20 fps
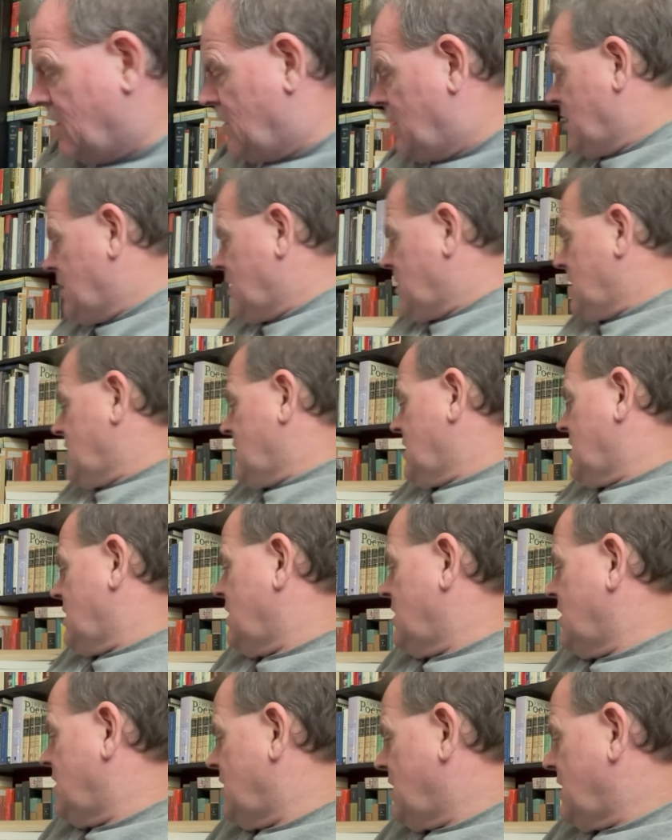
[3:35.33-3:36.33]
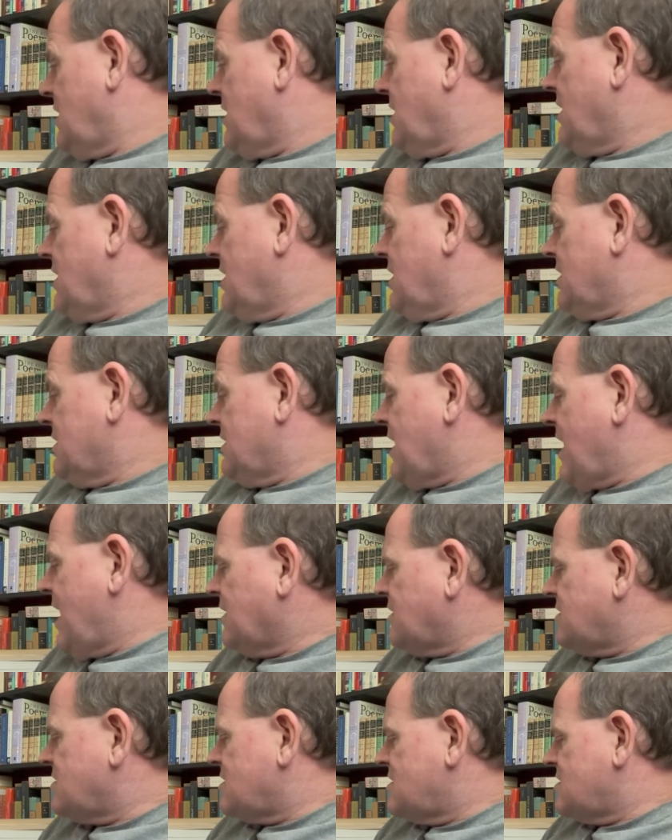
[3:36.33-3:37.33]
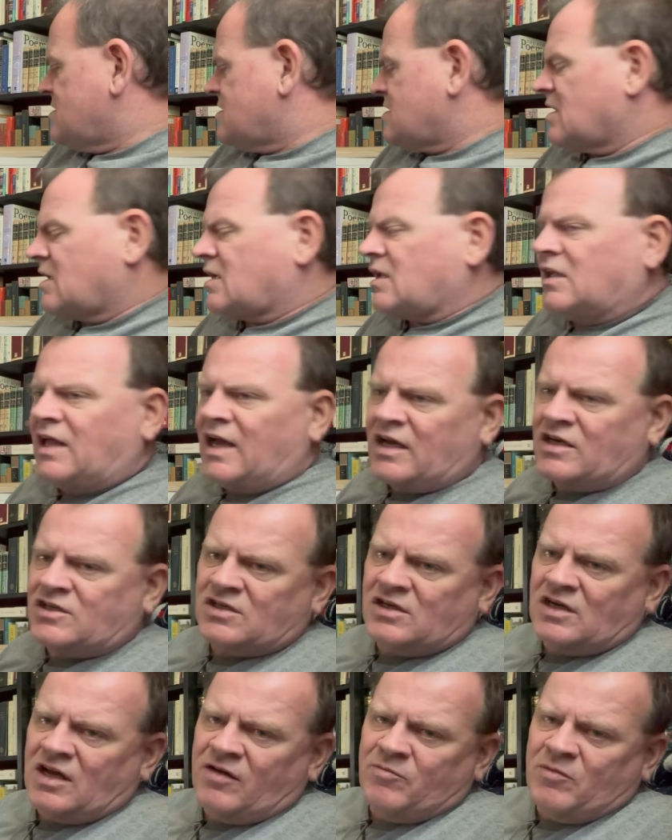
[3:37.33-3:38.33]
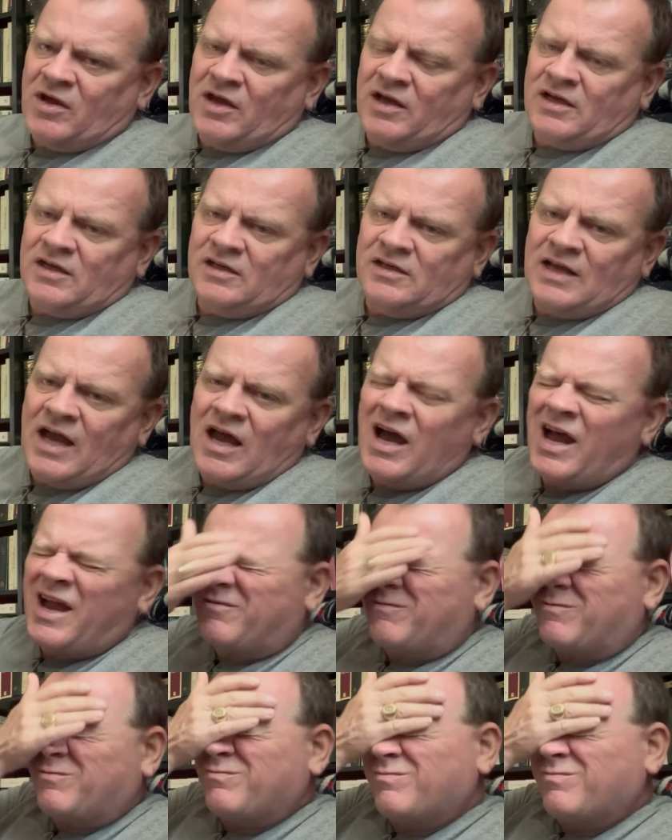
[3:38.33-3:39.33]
right. Next is a collection I'm making. Now, I